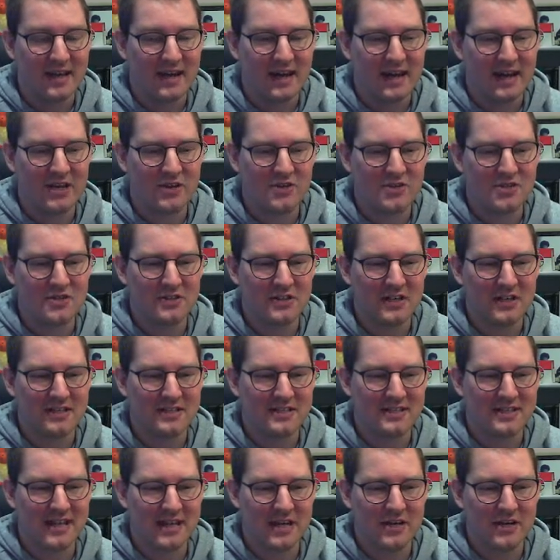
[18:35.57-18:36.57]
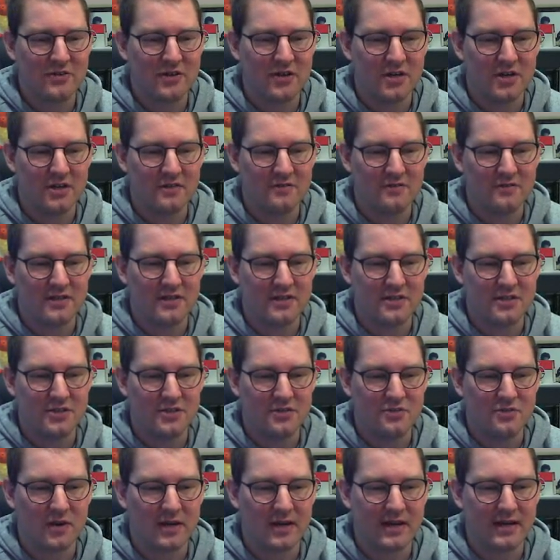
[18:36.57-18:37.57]
And I also like the terror of
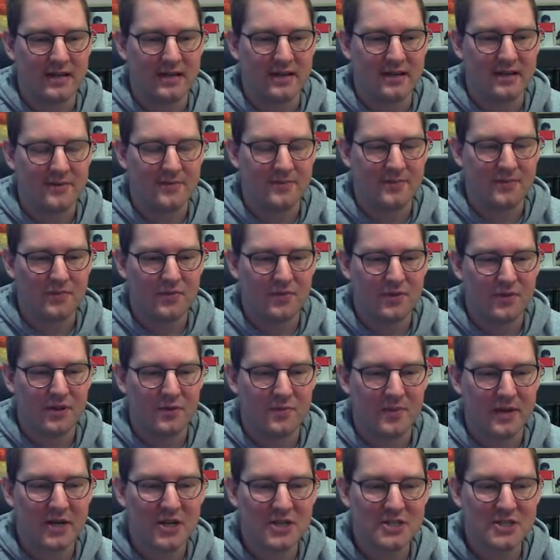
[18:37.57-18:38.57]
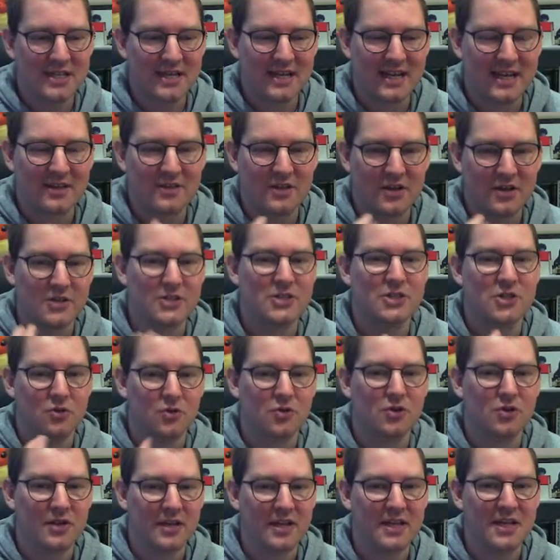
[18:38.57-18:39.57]
Legion, where because they're so
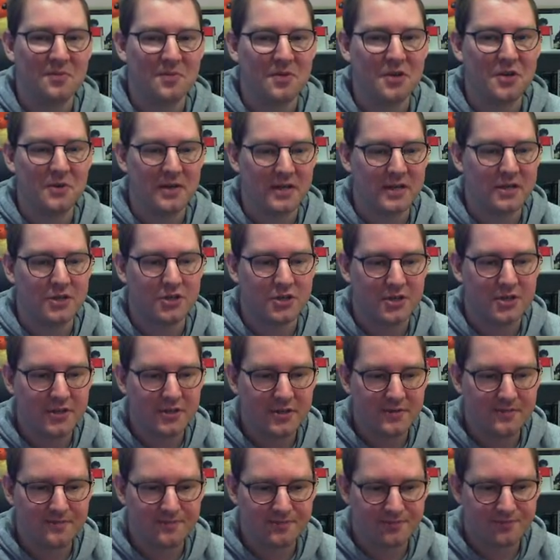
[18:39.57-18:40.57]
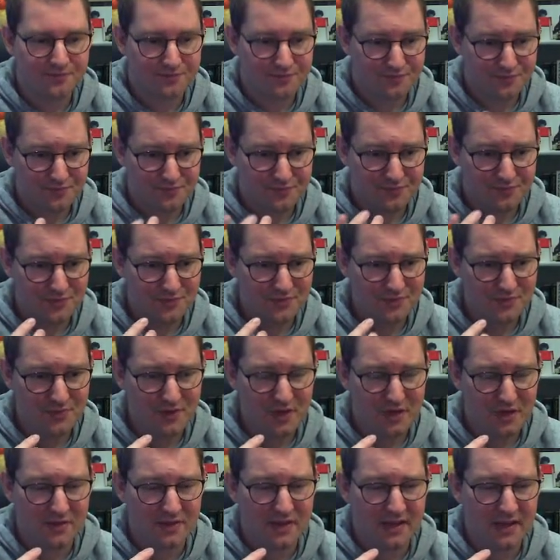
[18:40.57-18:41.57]
good at keeping you injured,
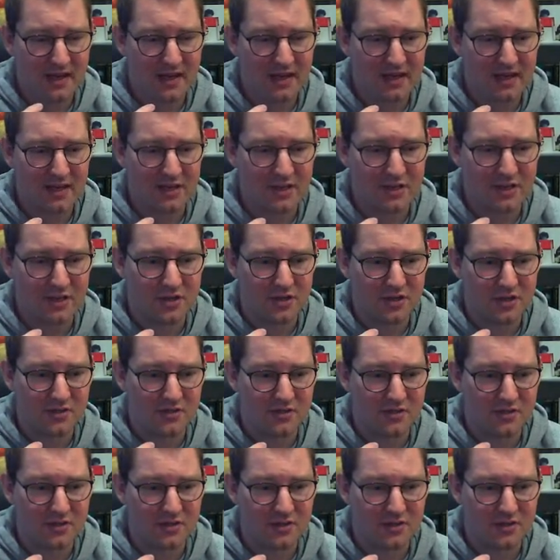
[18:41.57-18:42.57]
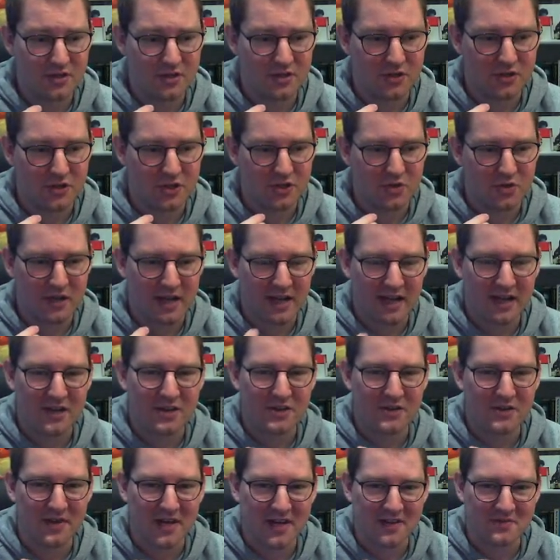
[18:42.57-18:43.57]
that you kind
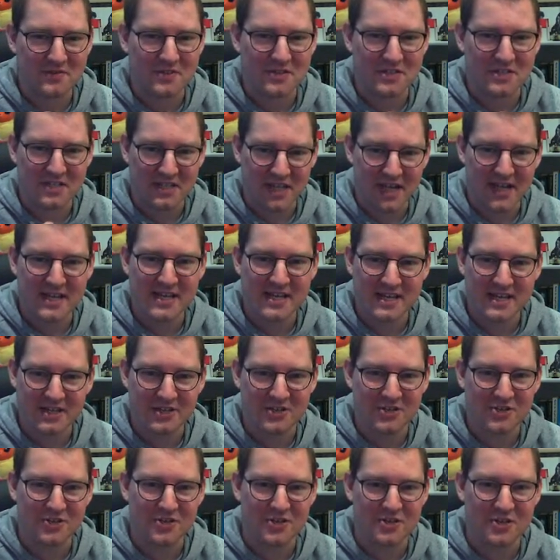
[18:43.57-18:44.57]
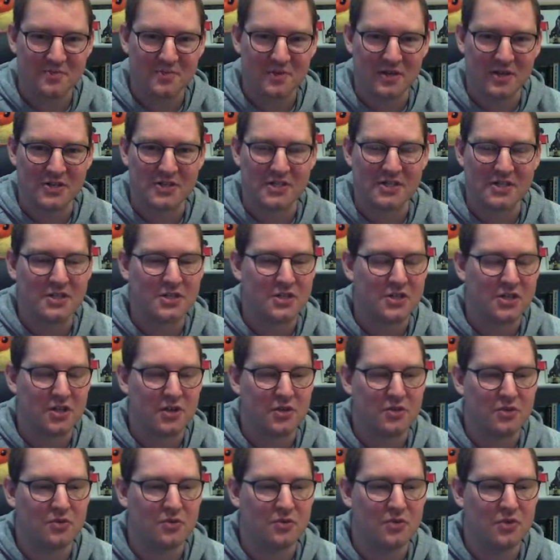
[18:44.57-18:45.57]
of have to stay injured because it's
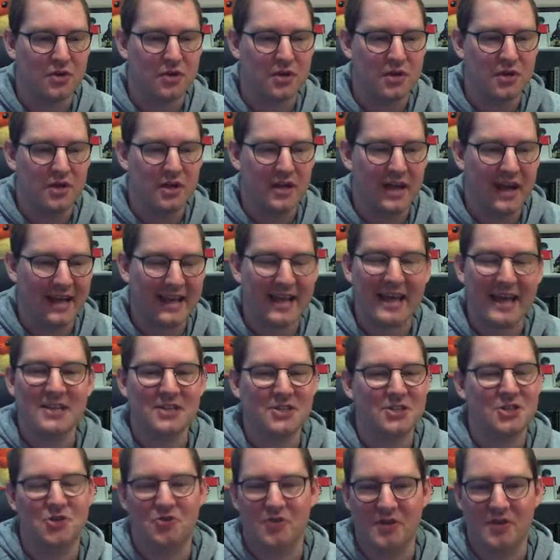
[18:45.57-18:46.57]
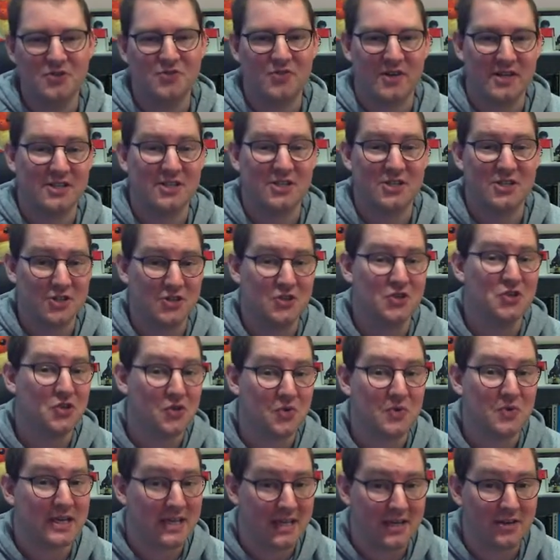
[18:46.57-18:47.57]
so against your interests to
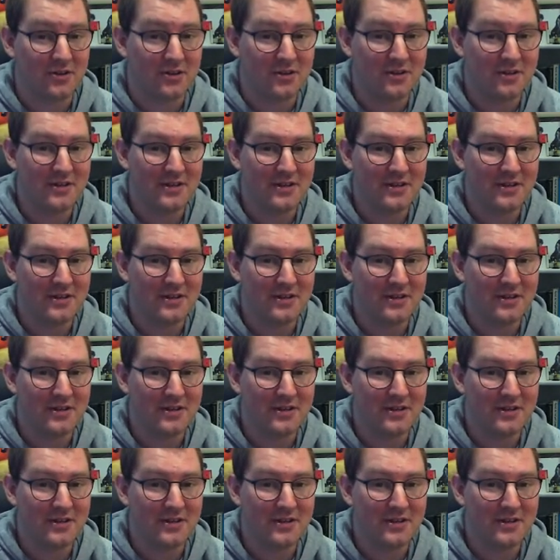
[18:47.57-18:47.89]
heal.